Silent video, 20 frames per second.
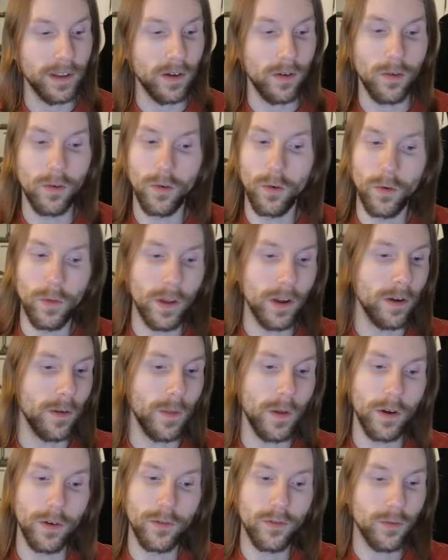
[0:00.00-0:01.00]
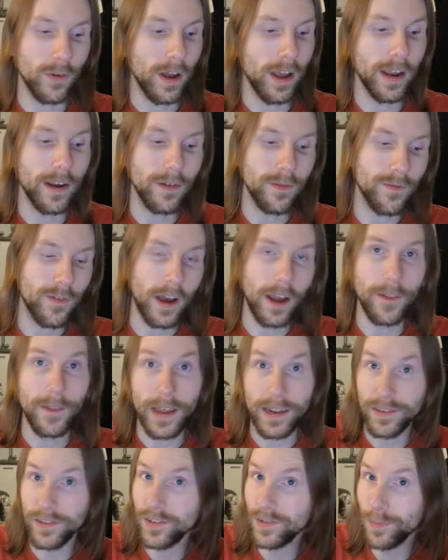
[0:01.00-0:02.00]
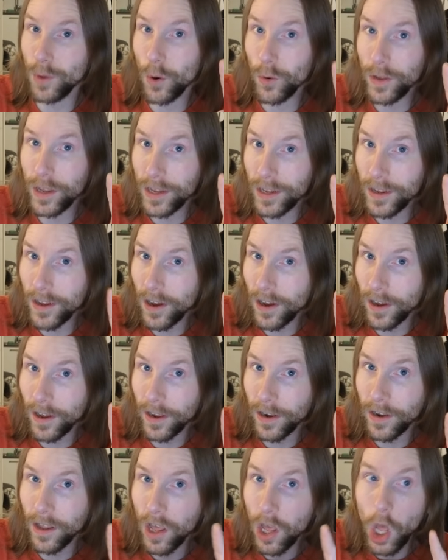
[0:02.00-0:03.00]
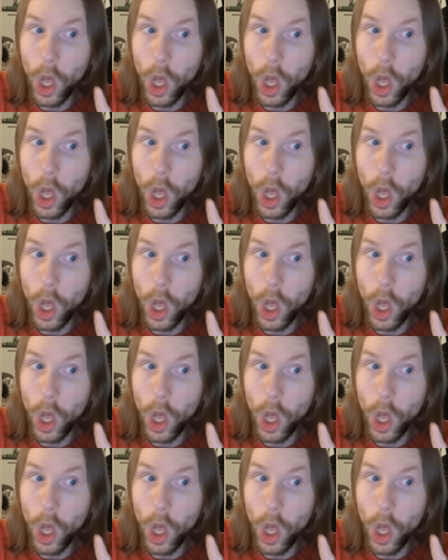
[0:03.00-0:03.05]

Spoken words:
Oh, they're trying to find that smoking gun.